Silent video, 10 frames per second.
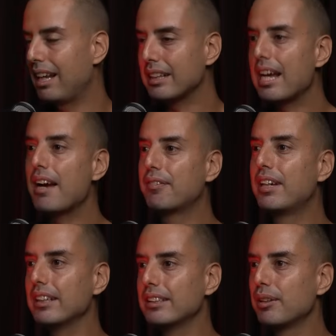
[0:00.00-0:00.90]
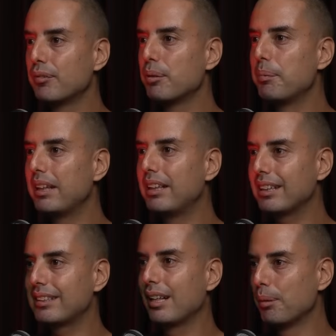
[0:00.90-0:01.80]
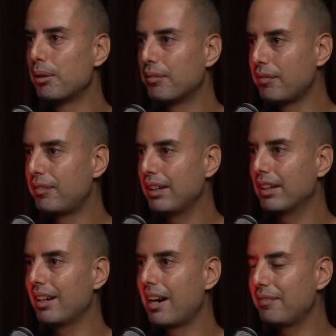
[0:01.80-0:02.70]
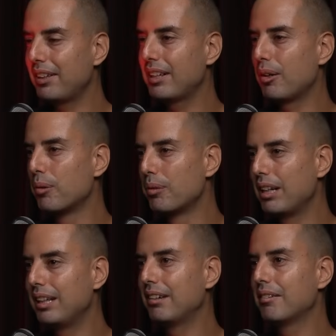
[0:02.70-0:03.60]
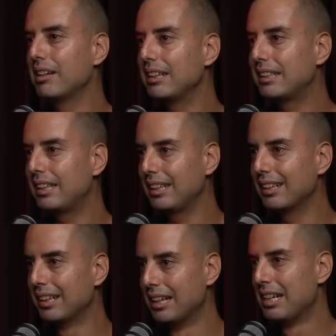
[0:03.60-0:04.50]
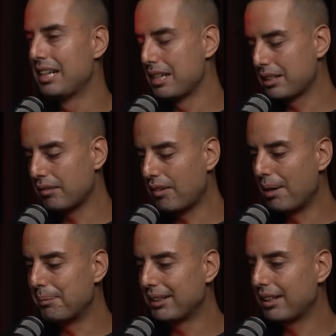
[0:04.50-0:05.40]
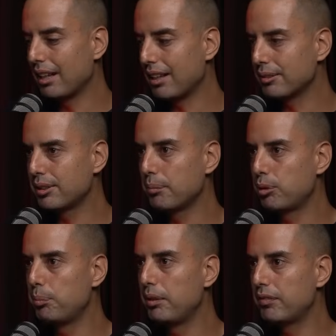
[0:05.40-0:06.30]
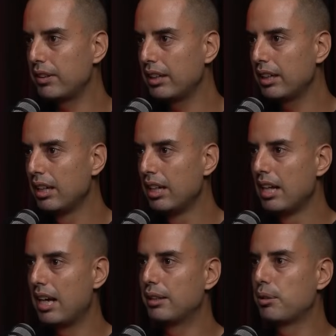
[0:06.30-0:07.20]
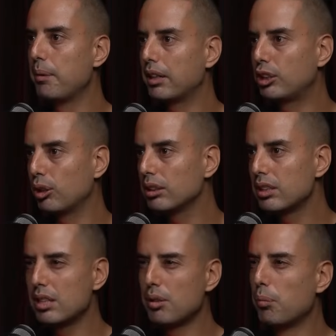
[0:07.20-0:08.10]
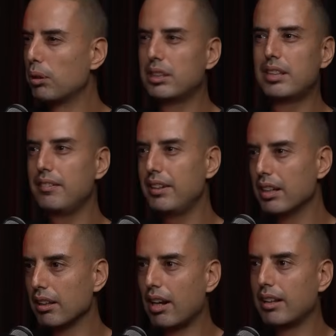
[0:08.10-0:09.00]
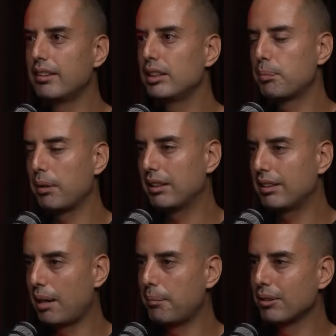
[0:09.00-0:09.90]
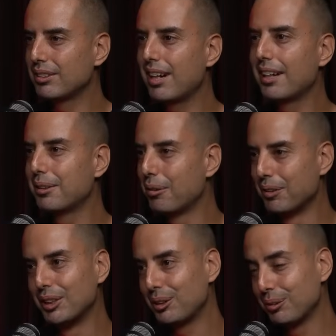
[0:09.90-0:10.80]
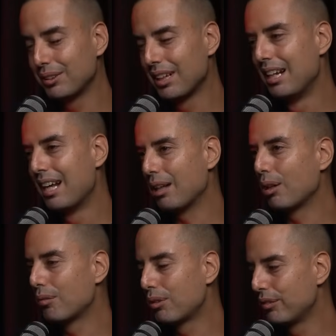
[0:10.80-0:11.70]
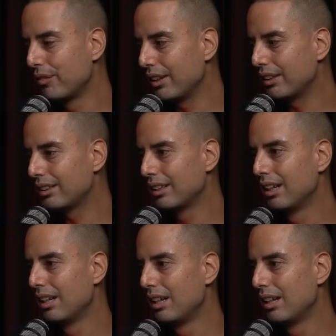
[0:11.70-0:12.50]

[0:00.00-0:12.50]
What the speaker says: yes, I have kids. So for me, that's a little bit of a fear. I think they're already raised here in this environment, allows them to be free and to make choices. They don't watch TV a lot. They spend time outside. They don't wear shoes. A lot of good things.